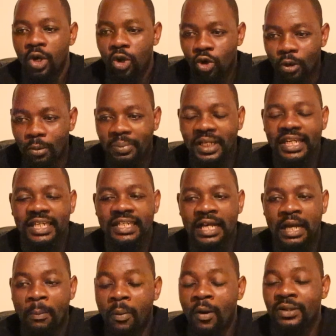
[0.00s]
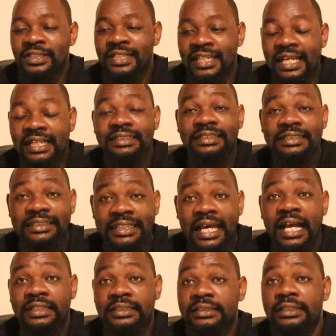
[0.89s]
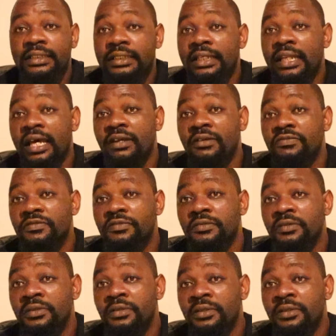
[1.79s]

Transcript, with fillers: complaining about they are stuck in life.